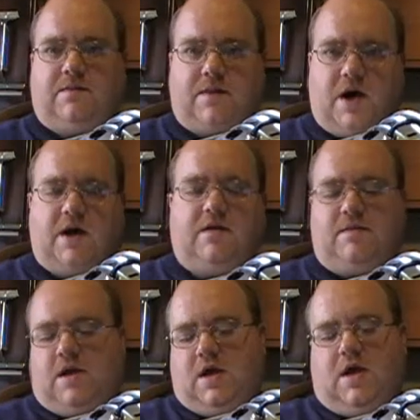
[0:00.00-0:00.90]
on the
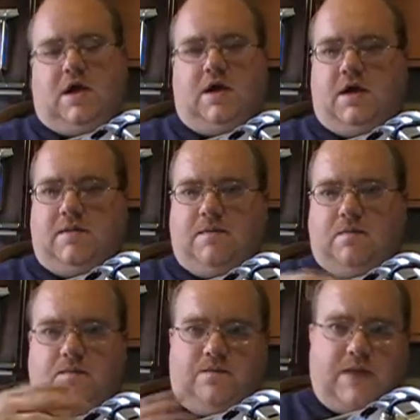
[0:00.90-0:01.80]
bottom
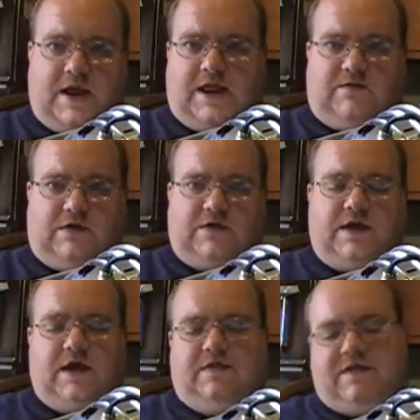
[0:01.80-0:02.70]
and
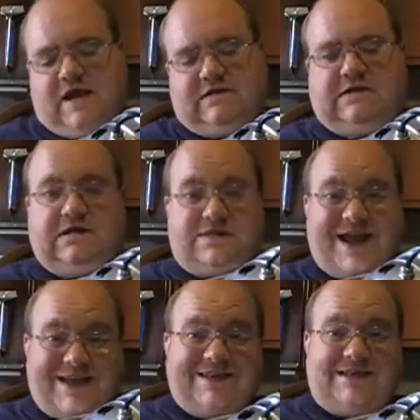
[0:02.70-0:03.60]
everything. That's
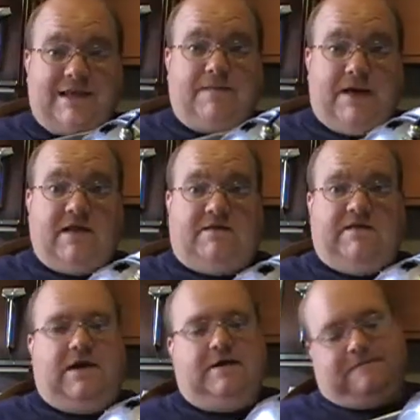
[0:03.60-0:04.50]
the
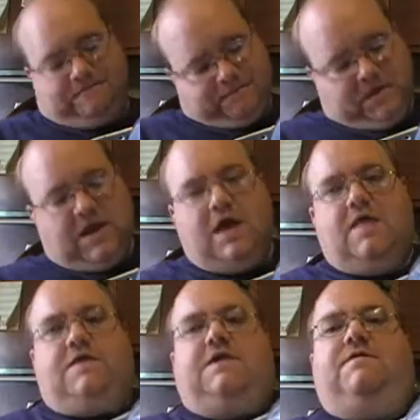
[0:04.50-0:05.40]
benefit.
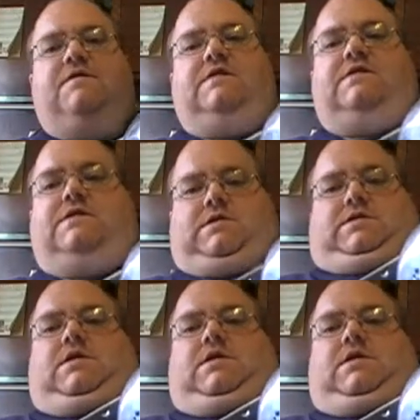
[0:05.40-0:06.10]
The difference,